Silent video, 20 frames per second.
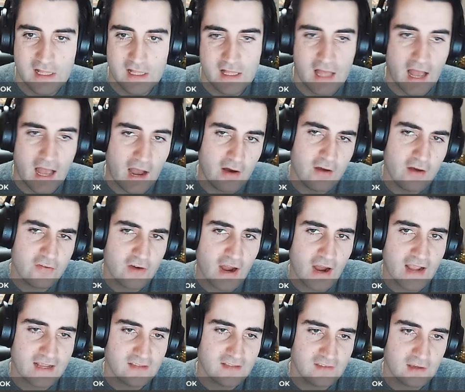However, I
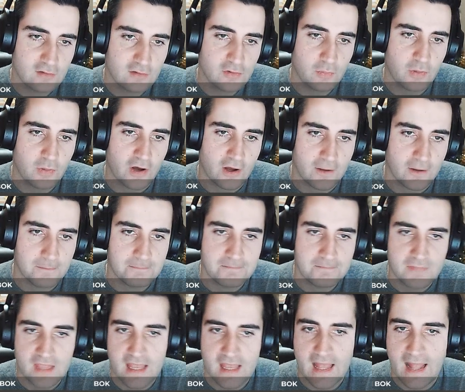can take with the pawn.
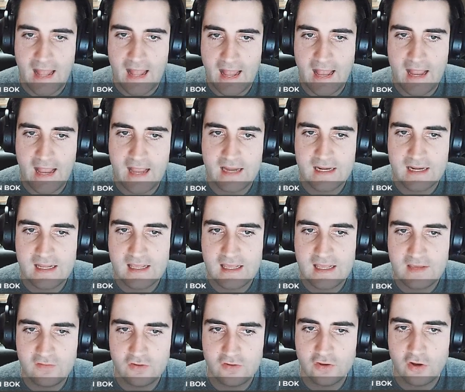And
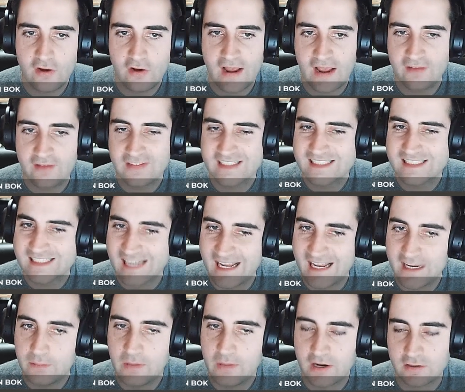even though I have this
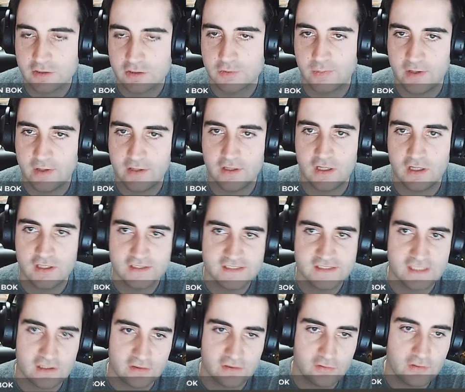slightly backwards pawn on
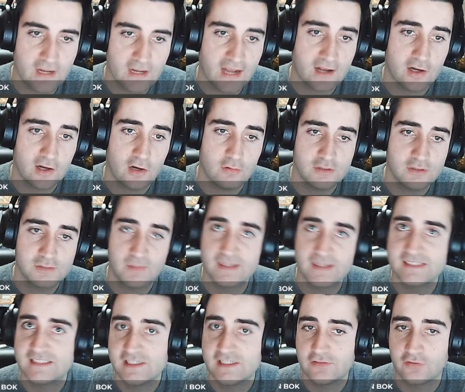c3, I can always play
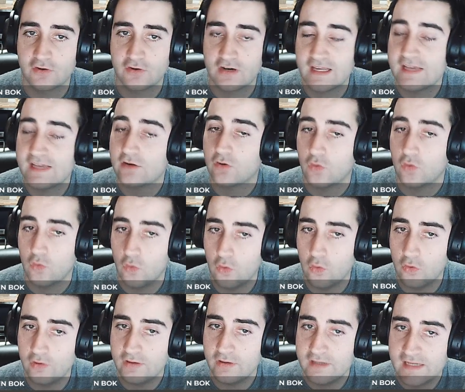c4 later
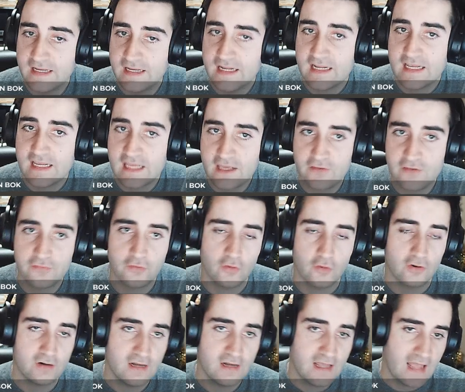or
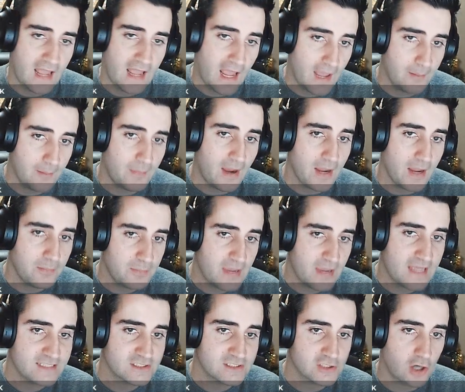e4, and my
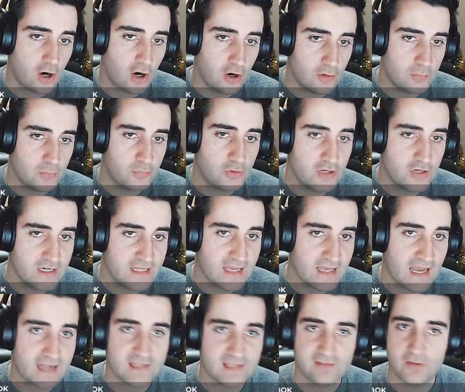pieces are pretty
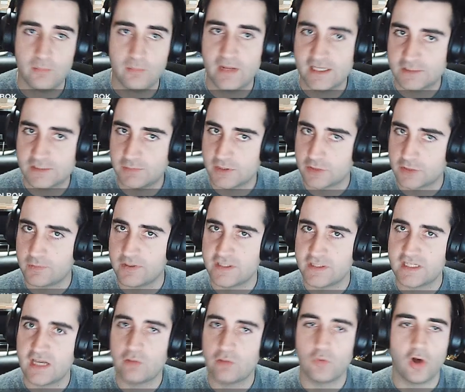active, and black's bishop on
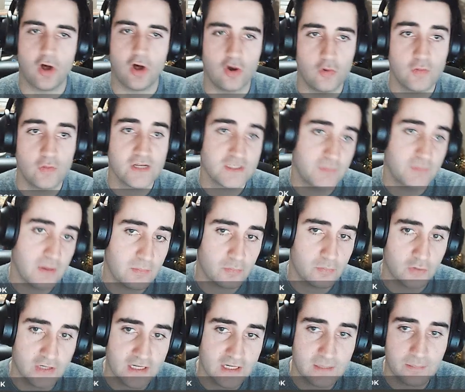c8 will always be
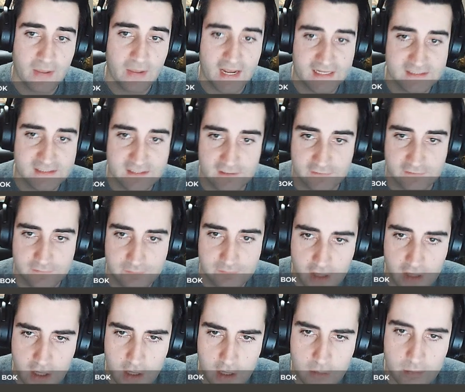pretty passive.
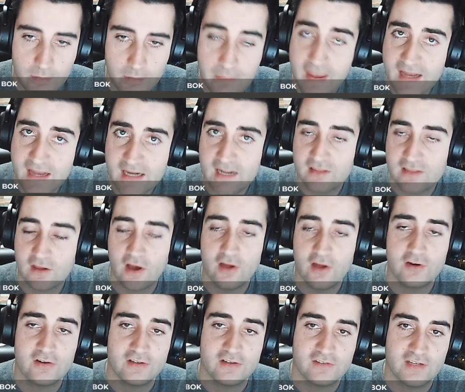But M3GAN had
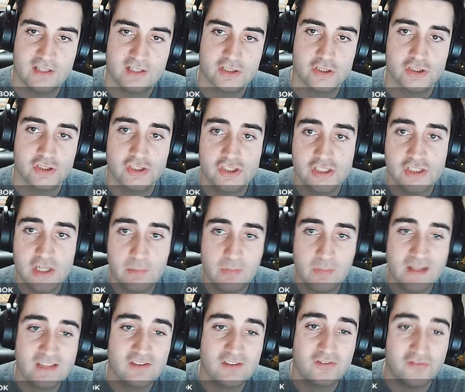other intentions. She
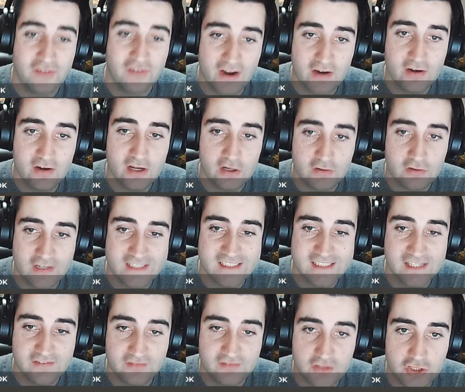played the very
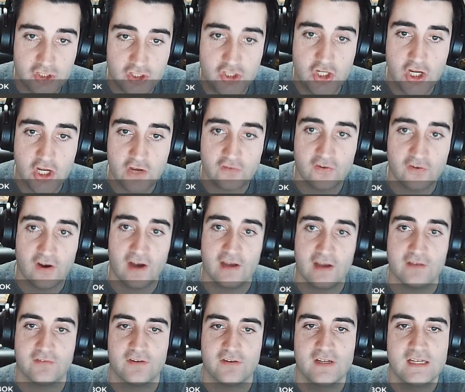aggressive
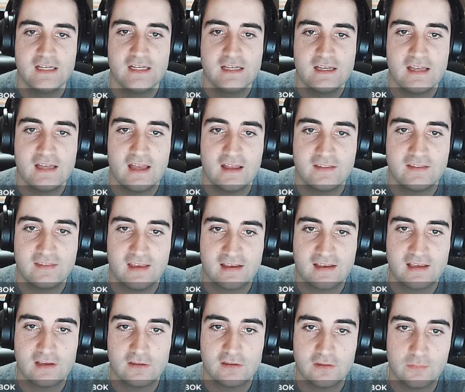g5,
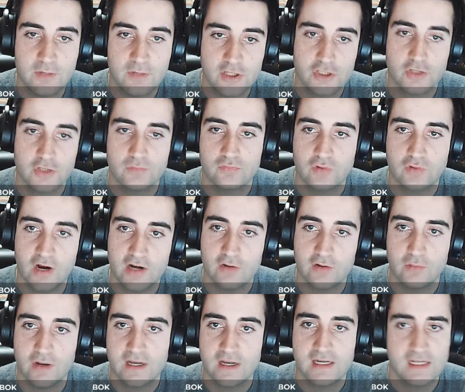attacking the bishop right
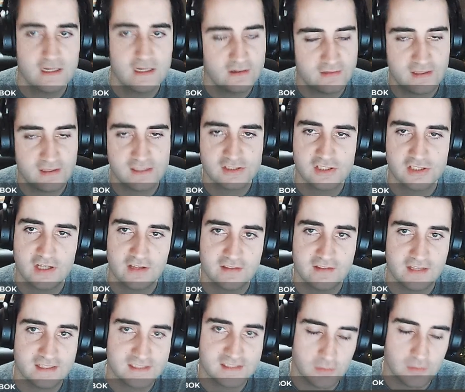away. And here things are not
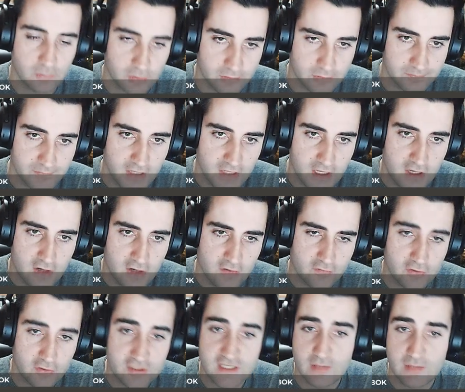that simple.
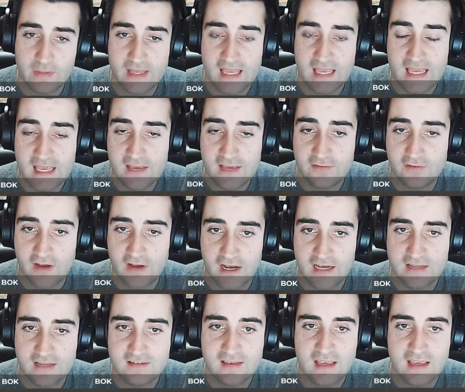For example, if
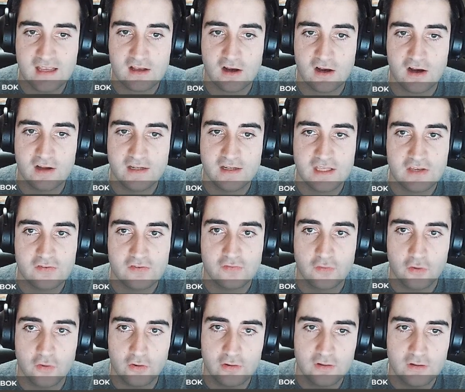I take on
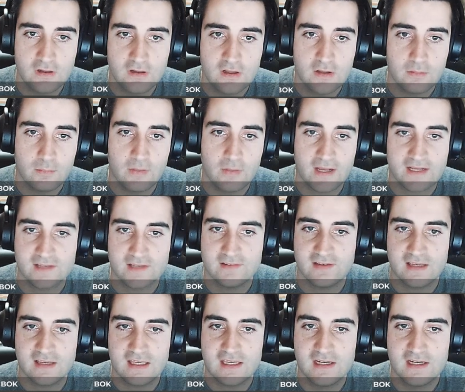e4, black can
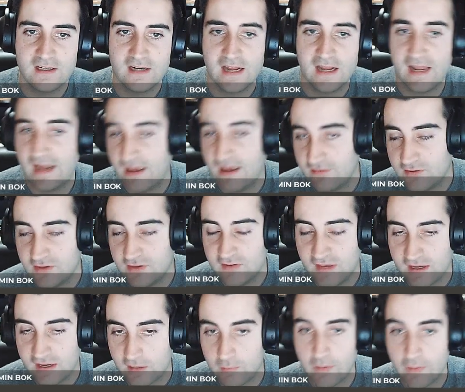take here and have an
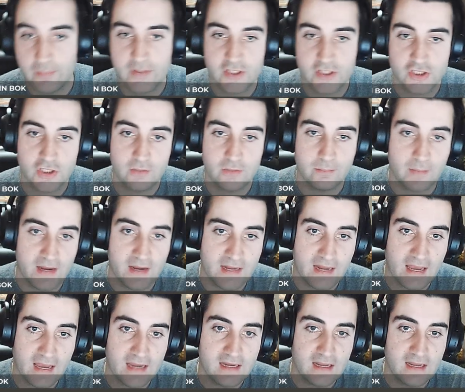attack on my bishop, my
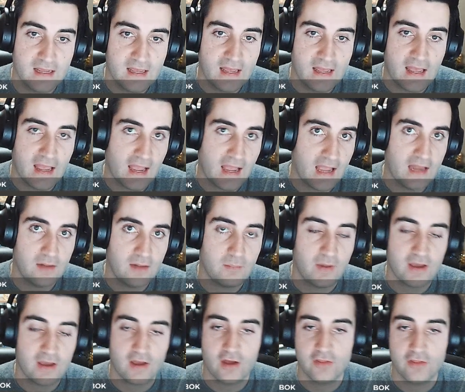knight, and
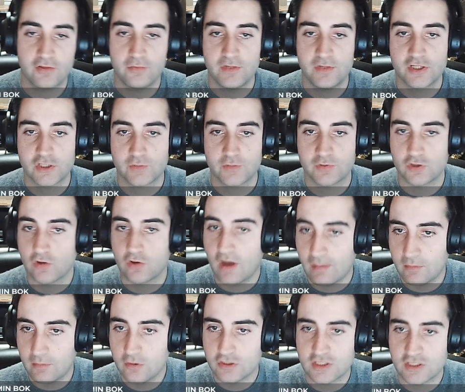my other bishop. So
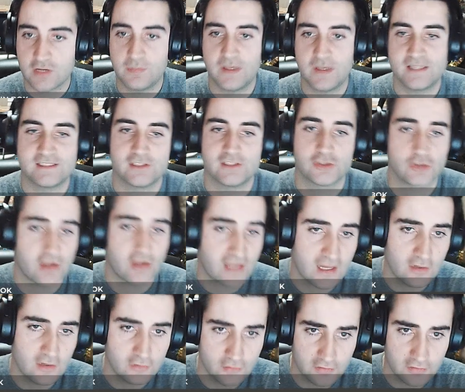I'm losing a piece here, so I
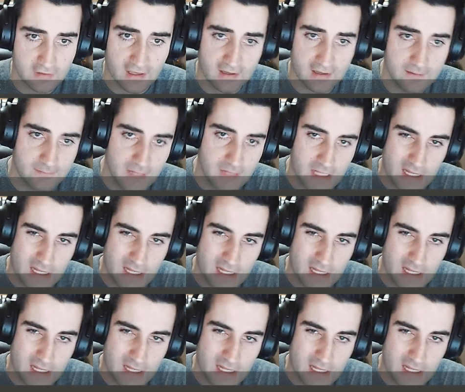cannot do that.